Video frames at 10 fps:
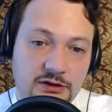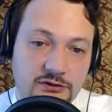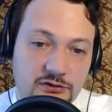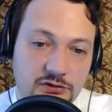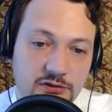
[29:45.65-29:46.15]

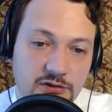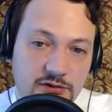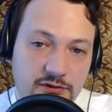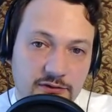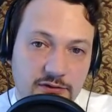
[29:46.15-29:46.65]

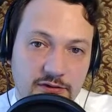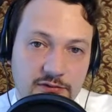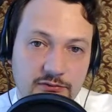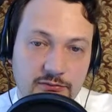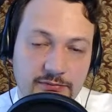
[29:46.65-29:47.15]
your
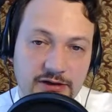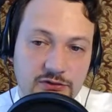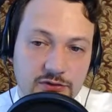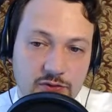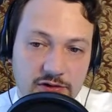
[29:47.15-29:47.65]

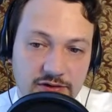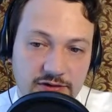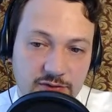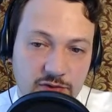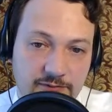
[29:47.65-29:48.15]
better
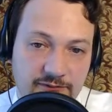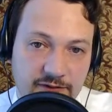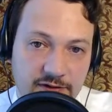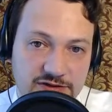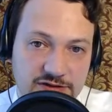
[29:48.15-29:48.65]
quality web
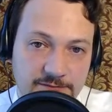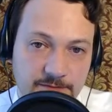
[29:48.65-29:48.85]
files.